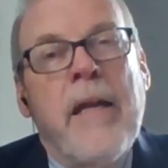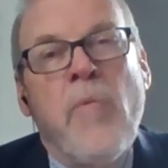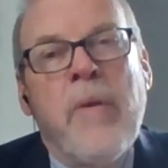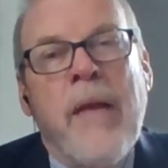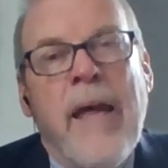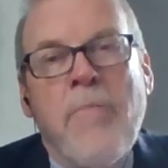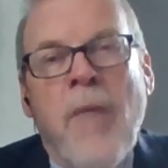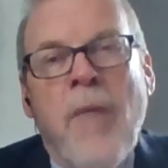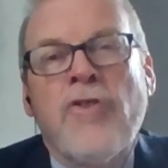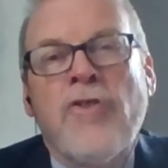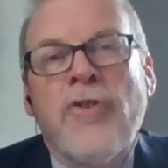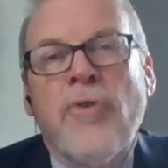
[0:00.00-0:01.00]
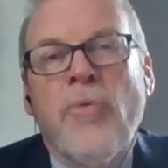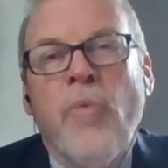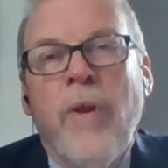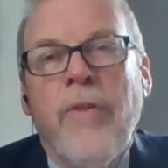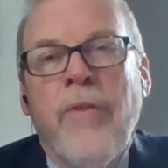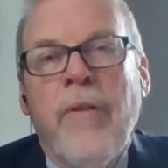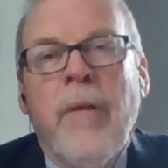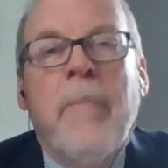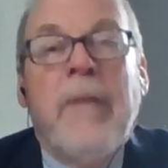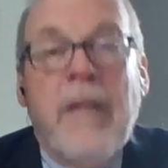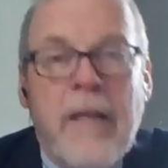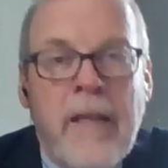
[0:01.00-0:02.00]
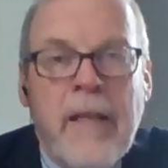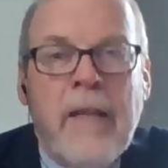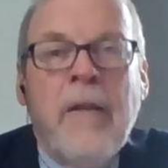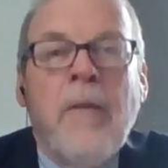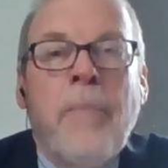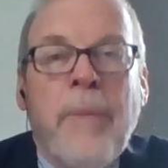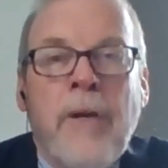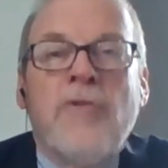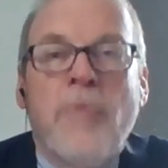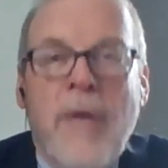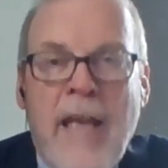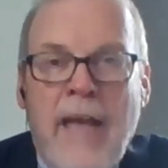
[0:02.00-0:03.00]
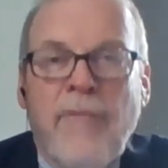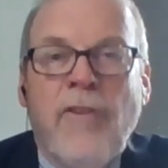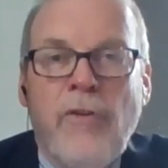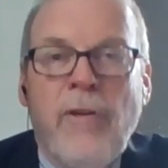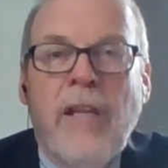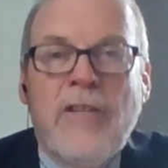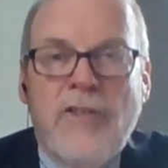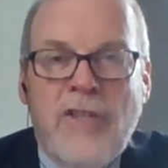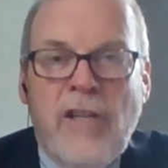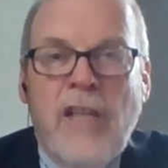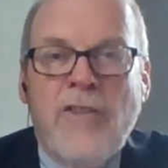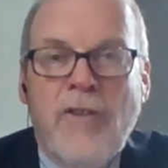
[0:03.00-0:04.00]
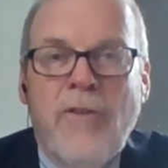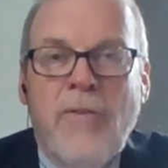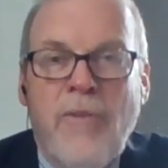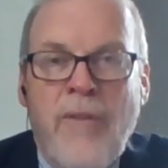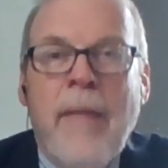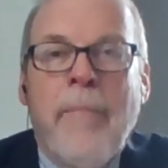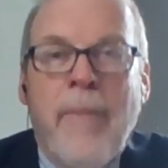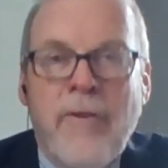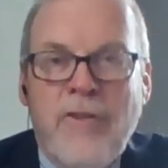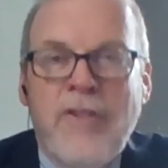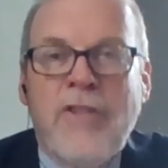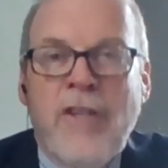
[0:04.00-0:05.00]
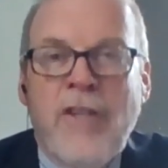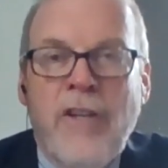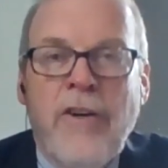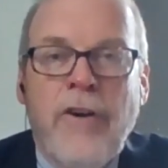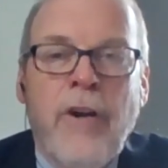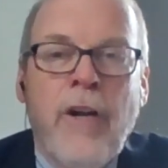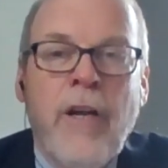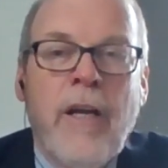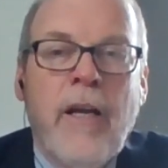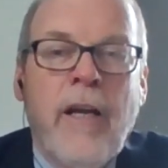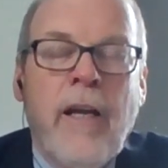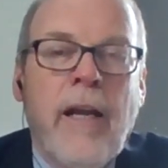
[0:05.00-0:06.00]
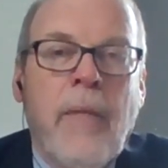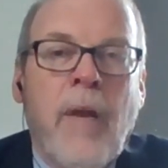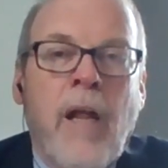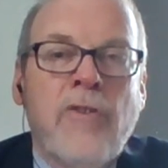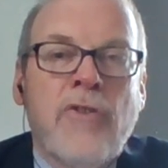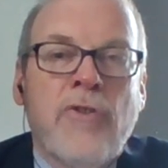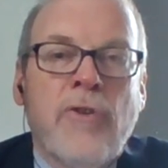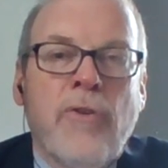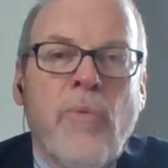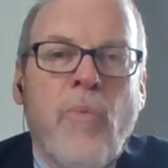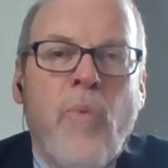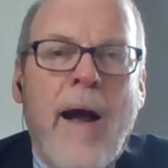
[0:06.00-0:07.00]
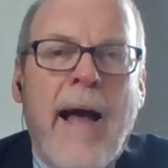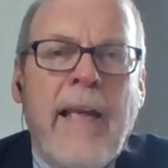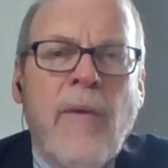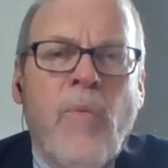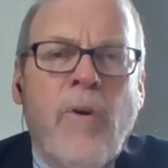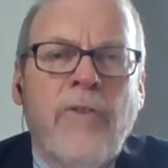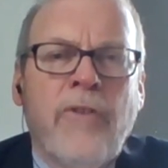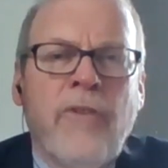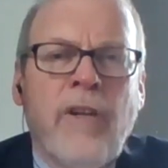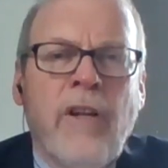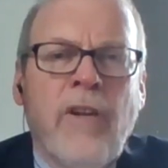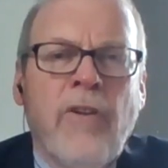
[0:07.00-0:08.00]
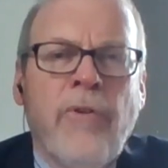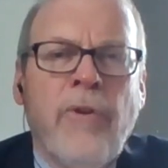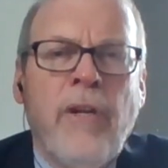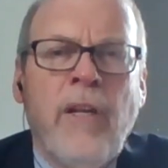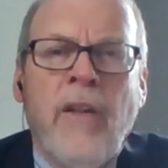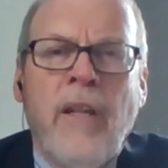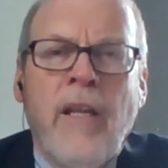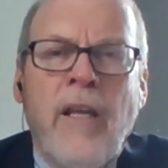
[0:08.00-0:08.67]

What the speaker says: I'm not sure it appears we have to do legislation. That much is clear. And I'm not sure why it wasn't included in the